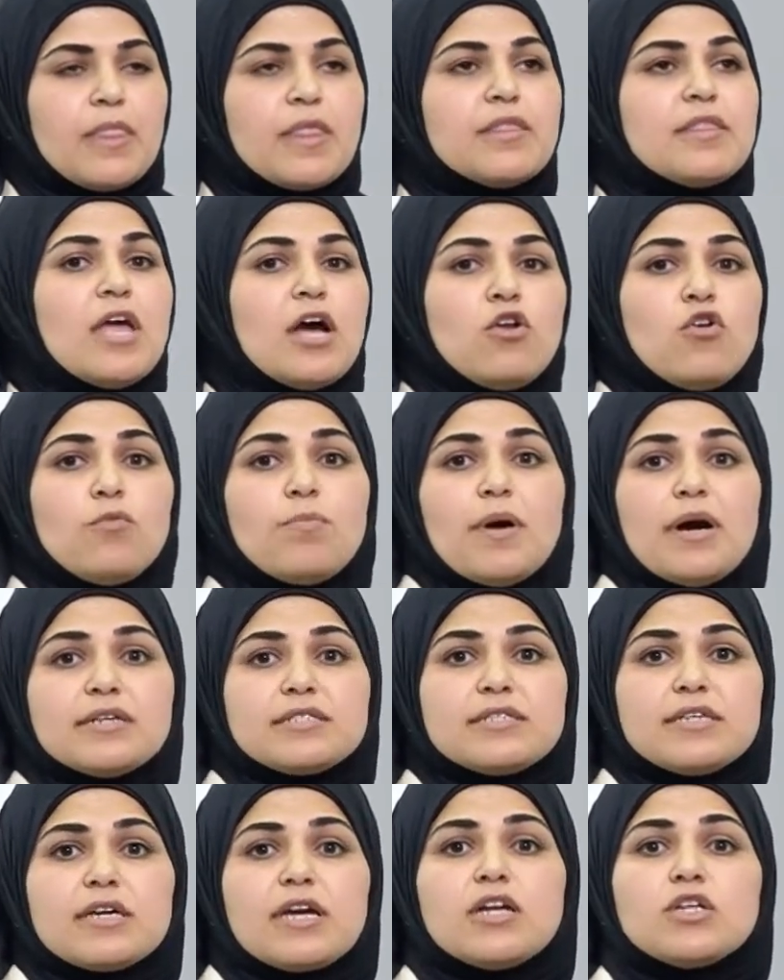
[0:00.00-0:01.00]

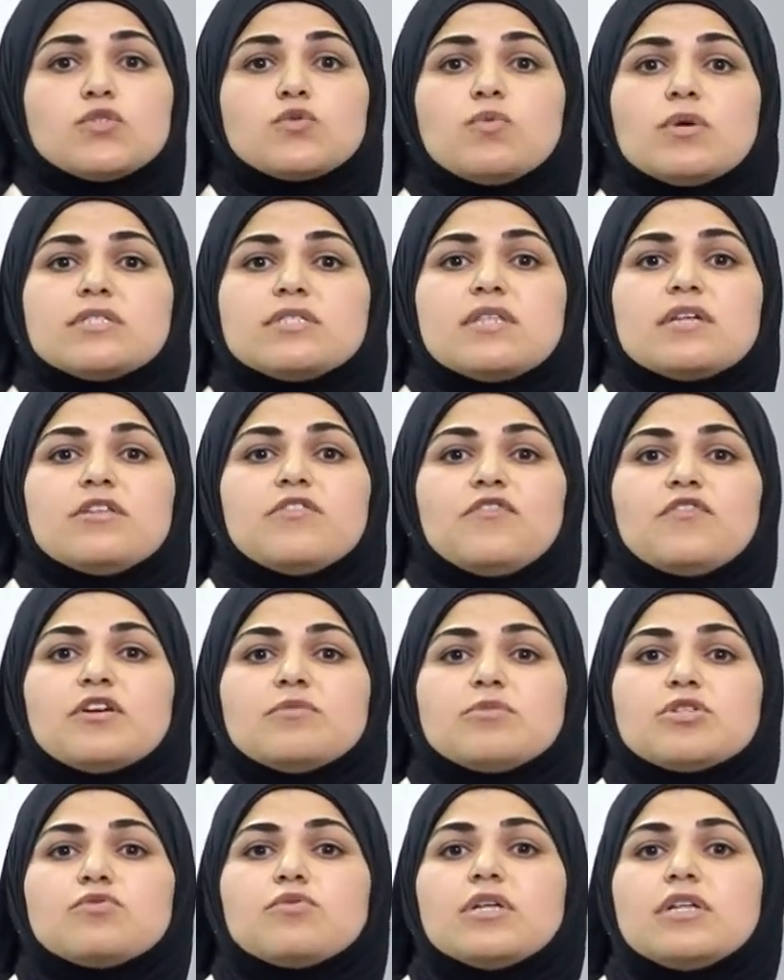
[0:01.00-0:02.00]
Nanoparticles, what's the difference
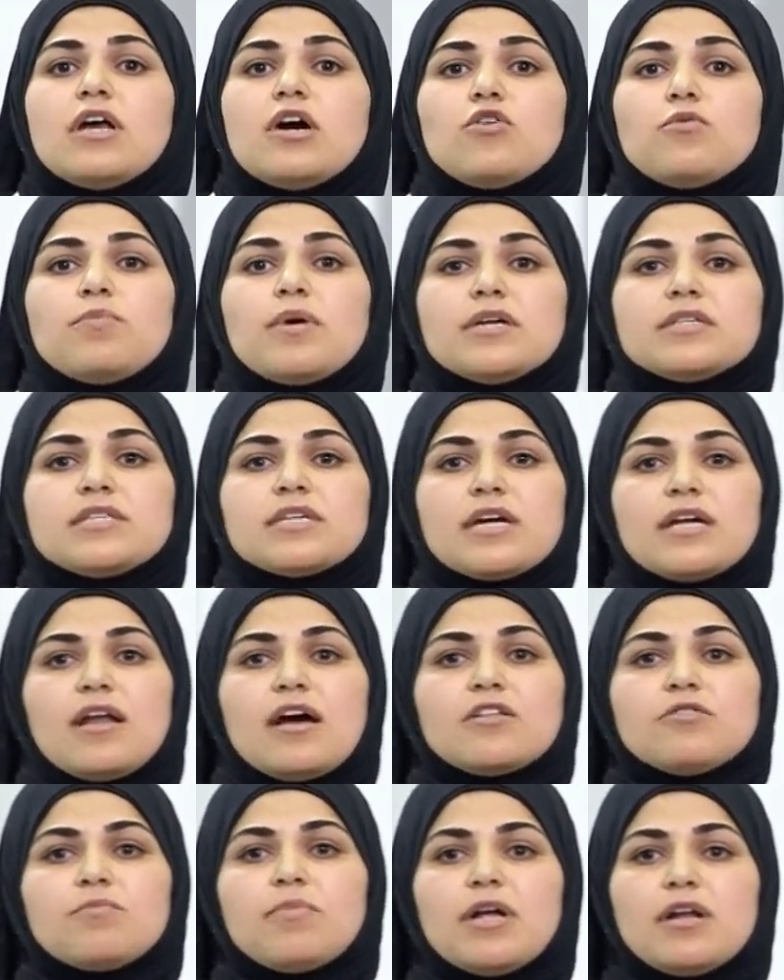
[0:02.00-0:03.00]
between nanoparticle
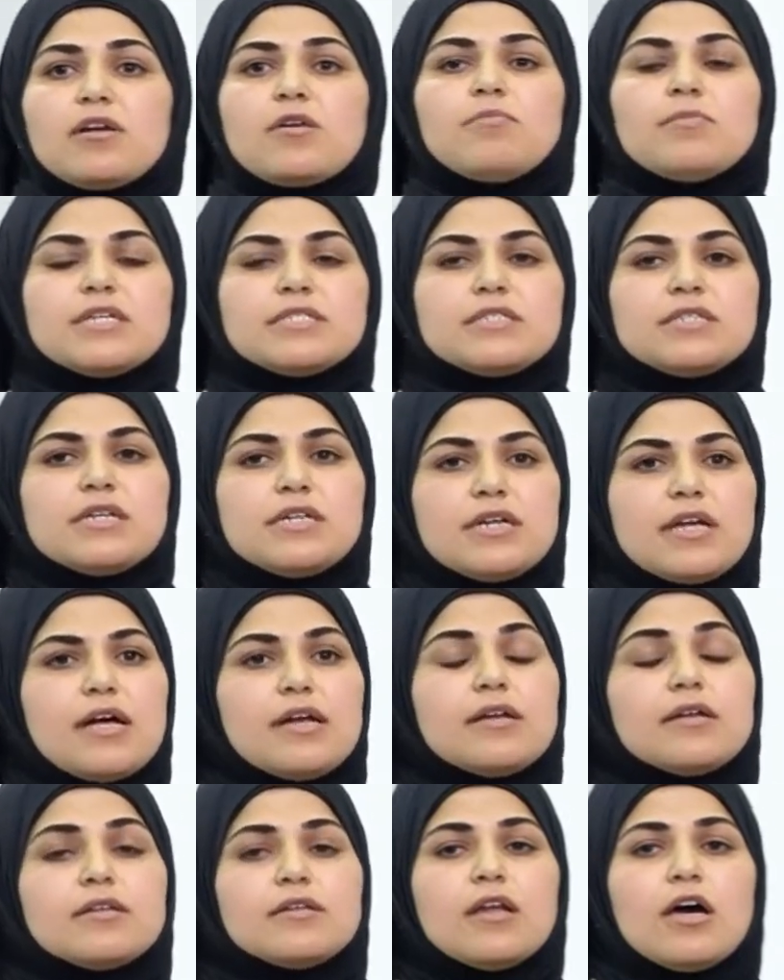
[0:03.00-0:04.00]
and bulk
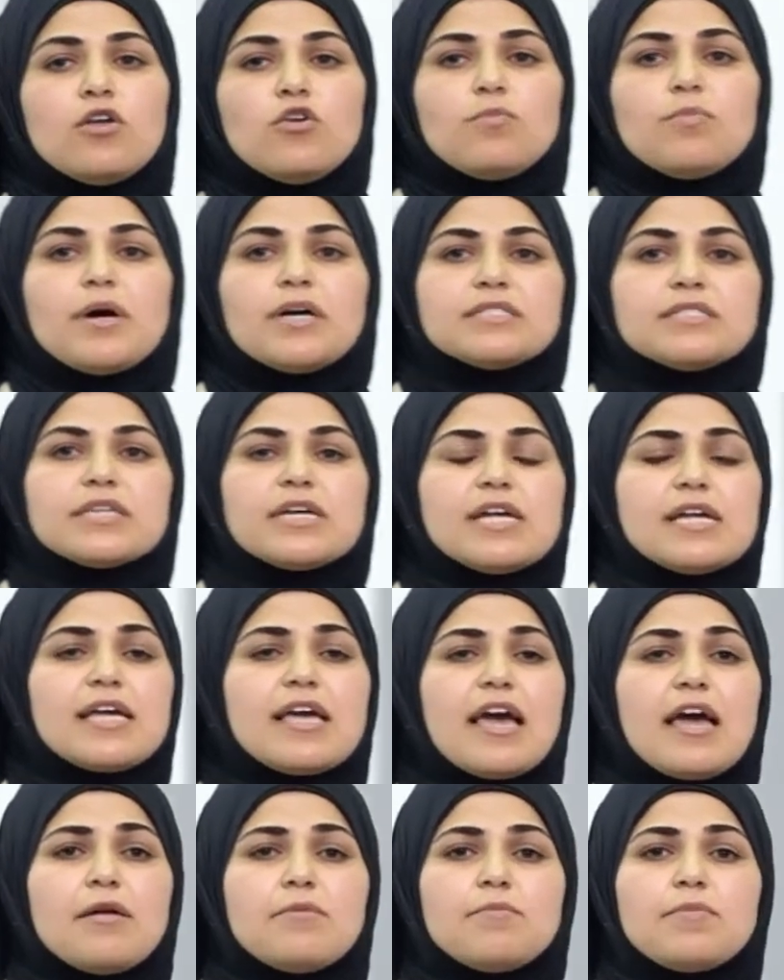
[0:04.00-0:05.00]
material? Nanoparticle
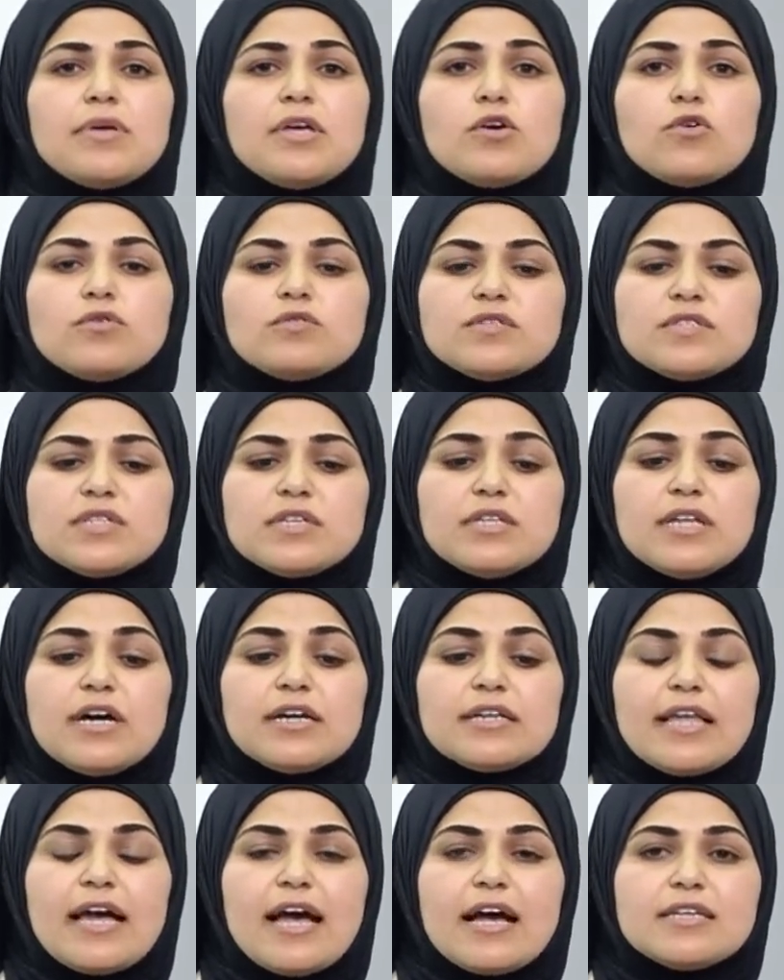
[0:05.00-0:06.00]
can be considered
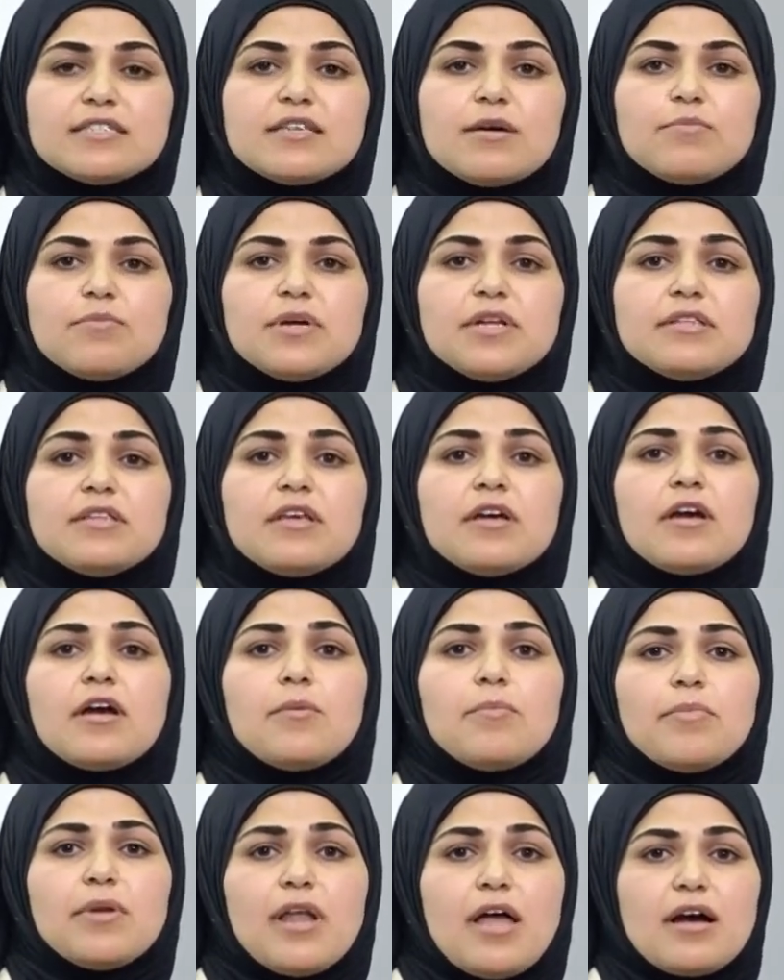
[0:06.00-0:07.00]
as a building
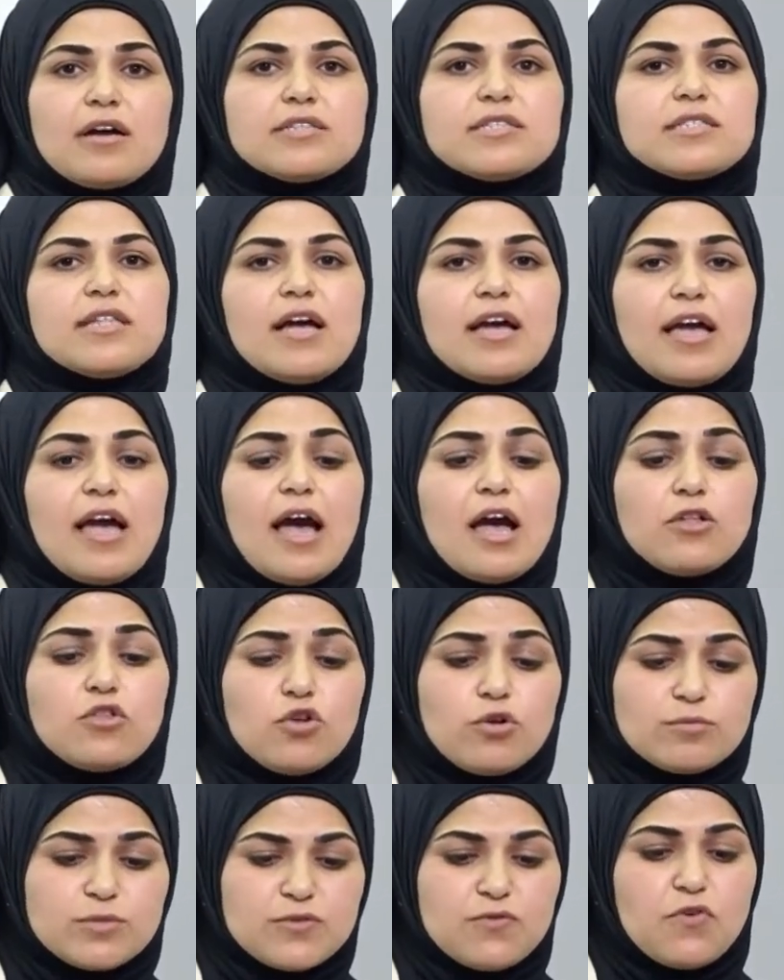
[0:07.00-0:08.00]
blocks like
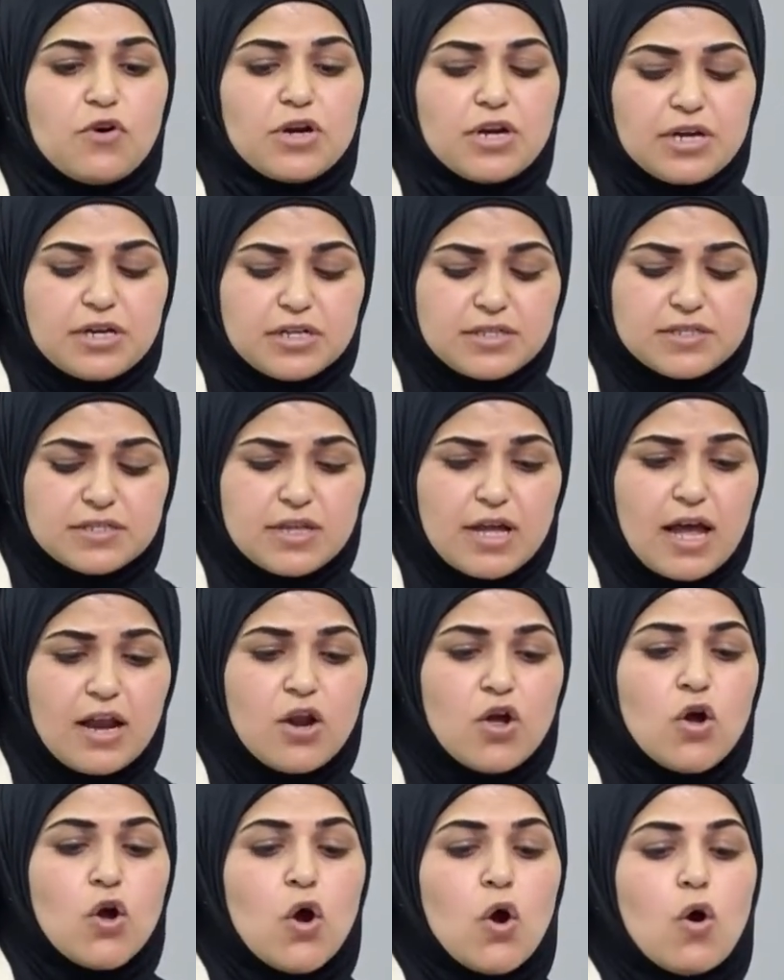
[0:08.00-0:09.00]
atoms for crystal
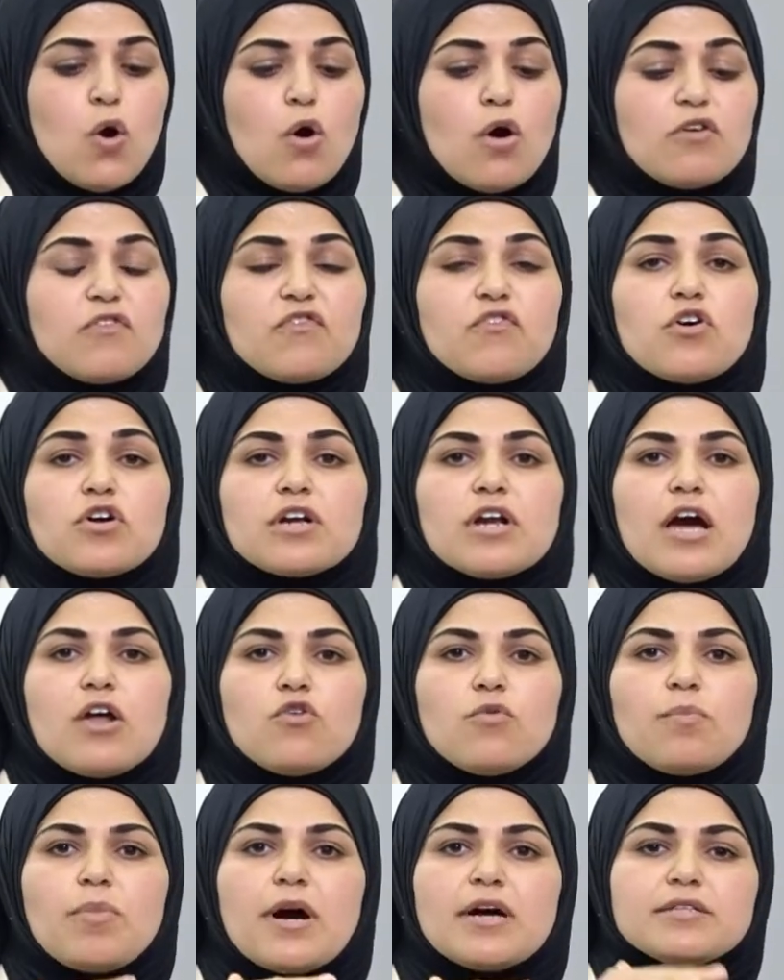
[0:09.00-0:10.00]
or for
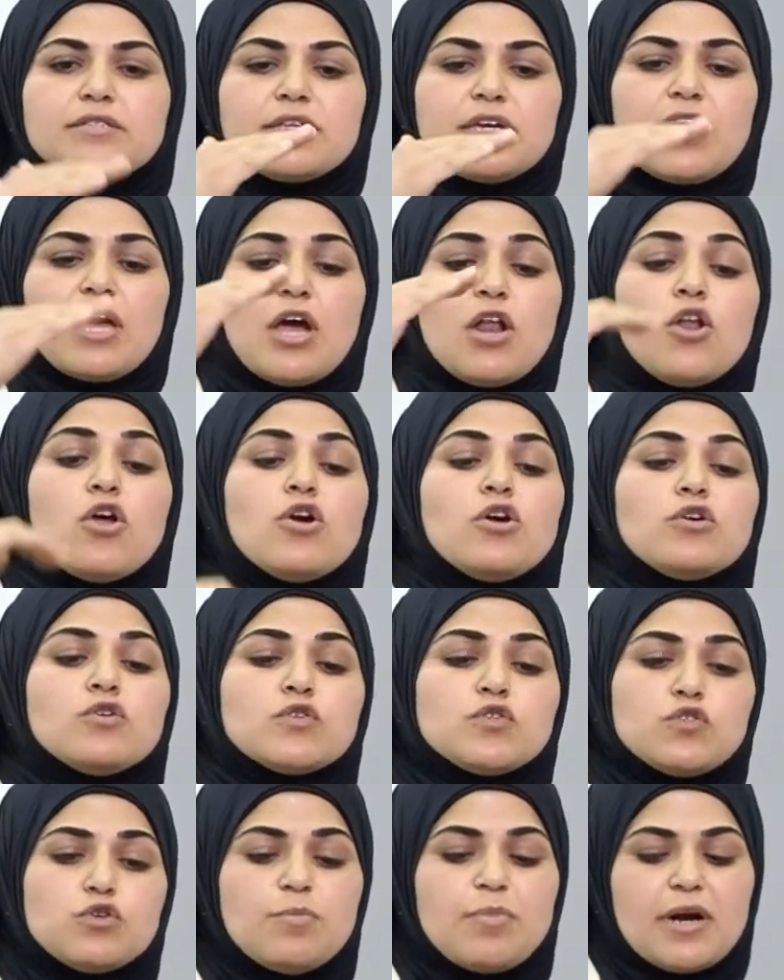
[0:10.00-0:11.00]
nanoparticle
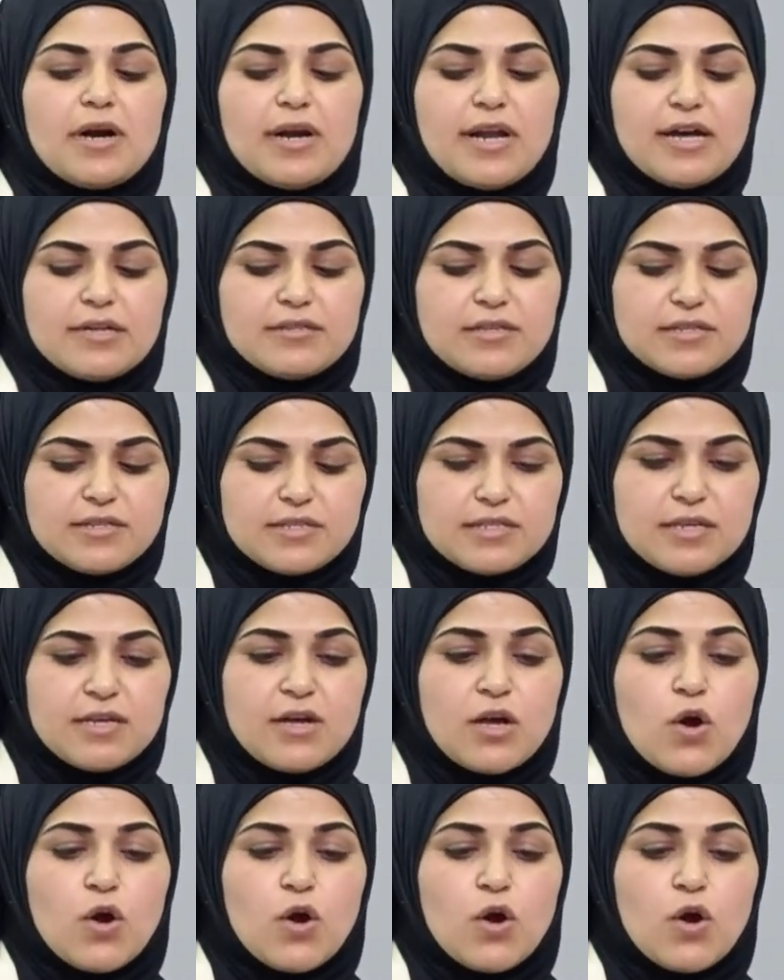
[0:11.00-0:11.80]
superlattice.